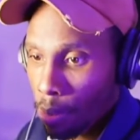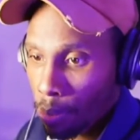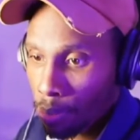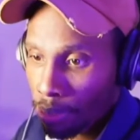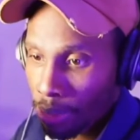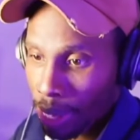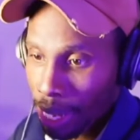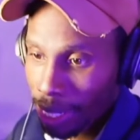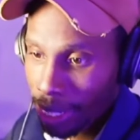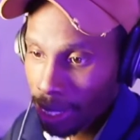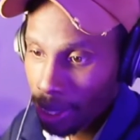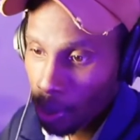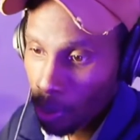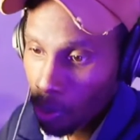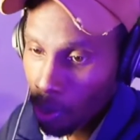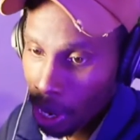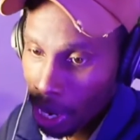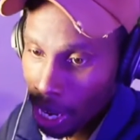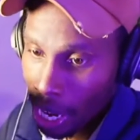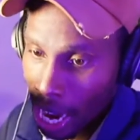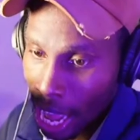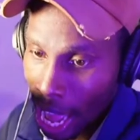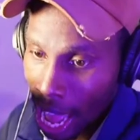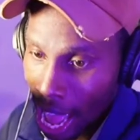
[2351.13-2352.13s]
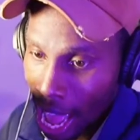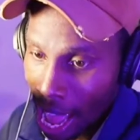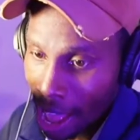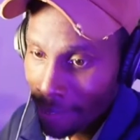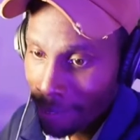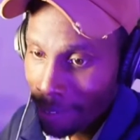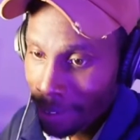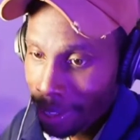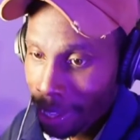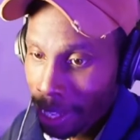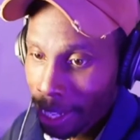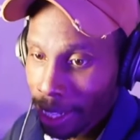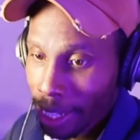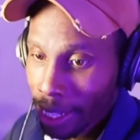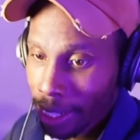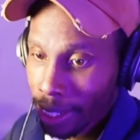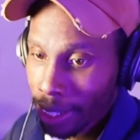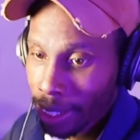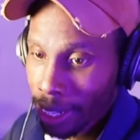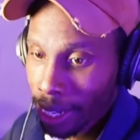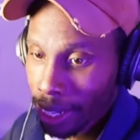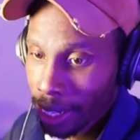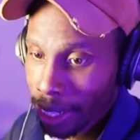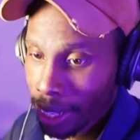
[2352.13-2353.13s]
Plus the 1.5. I think the
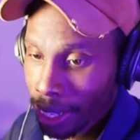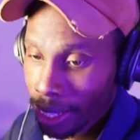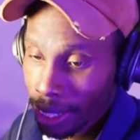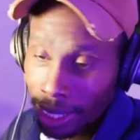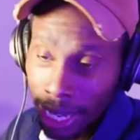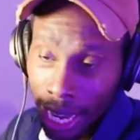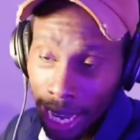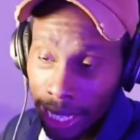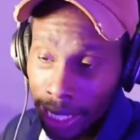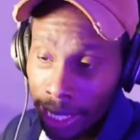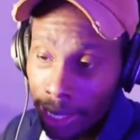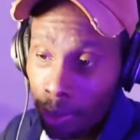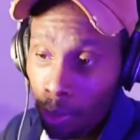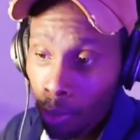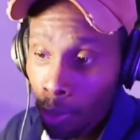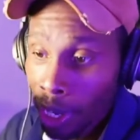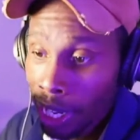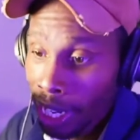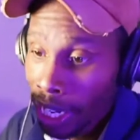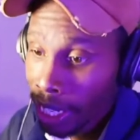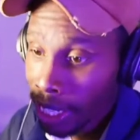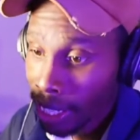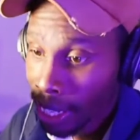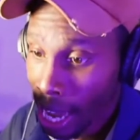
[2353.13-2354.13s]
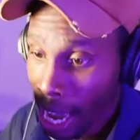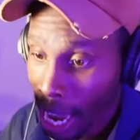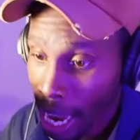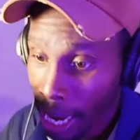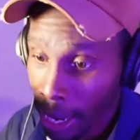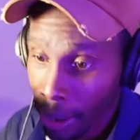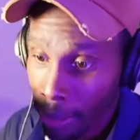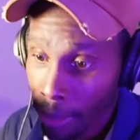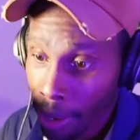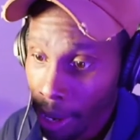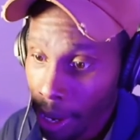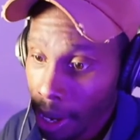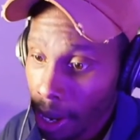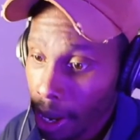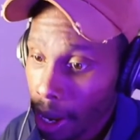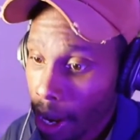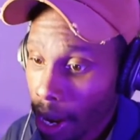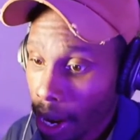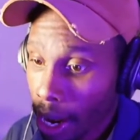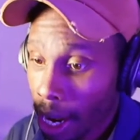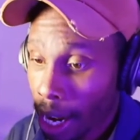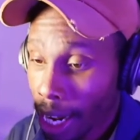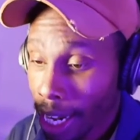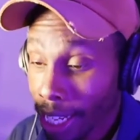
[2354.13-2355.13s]
Saints win this game.
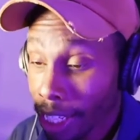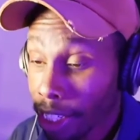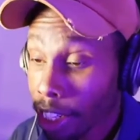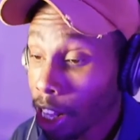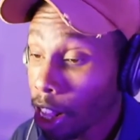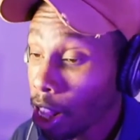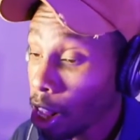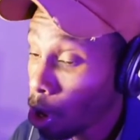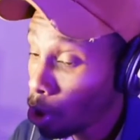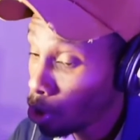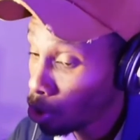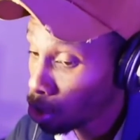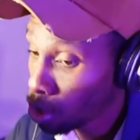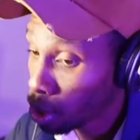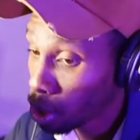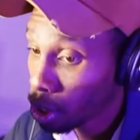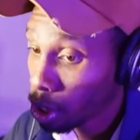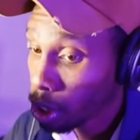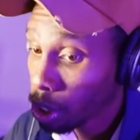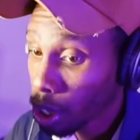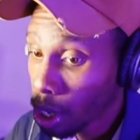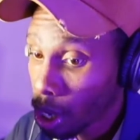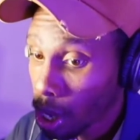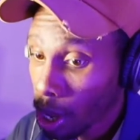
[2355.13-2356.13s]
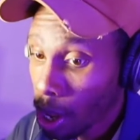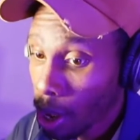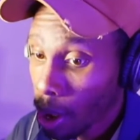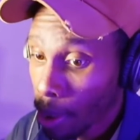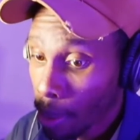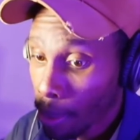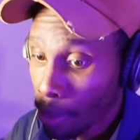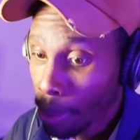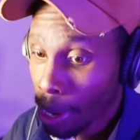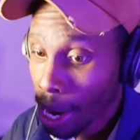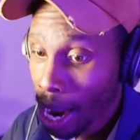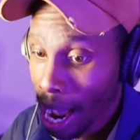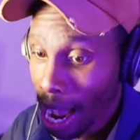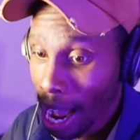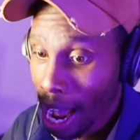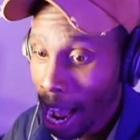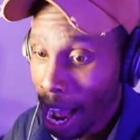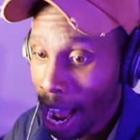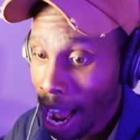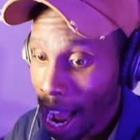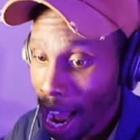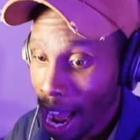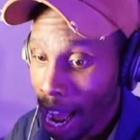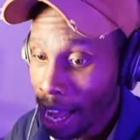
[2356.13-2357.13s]
It's close, but
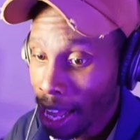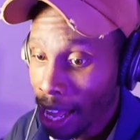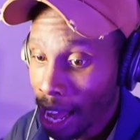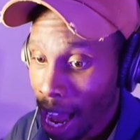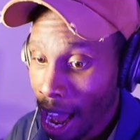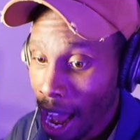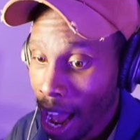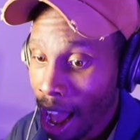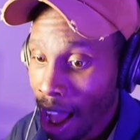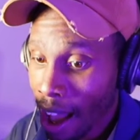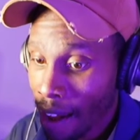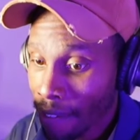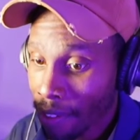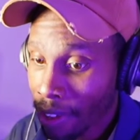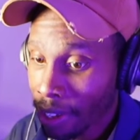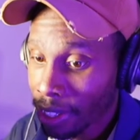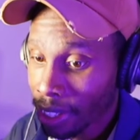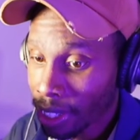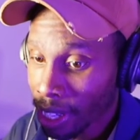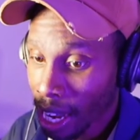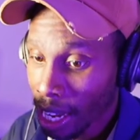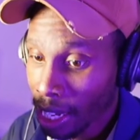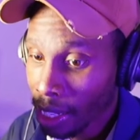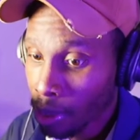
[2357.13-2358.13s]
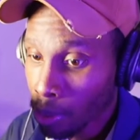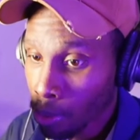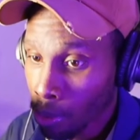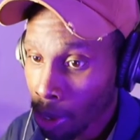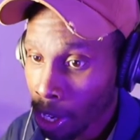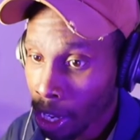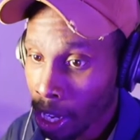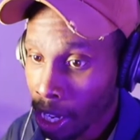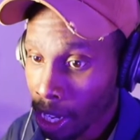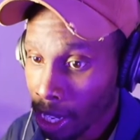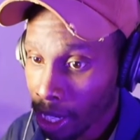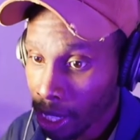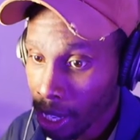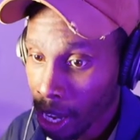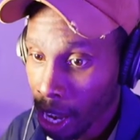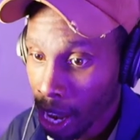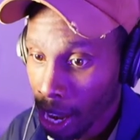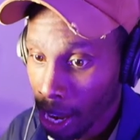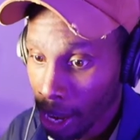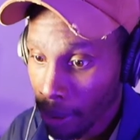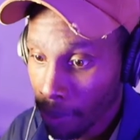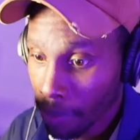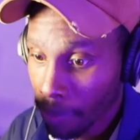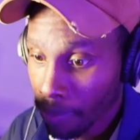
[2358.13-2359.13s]
I have the Saints winning this
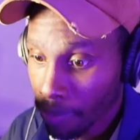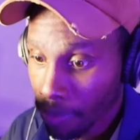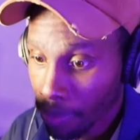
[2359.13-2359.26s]
game.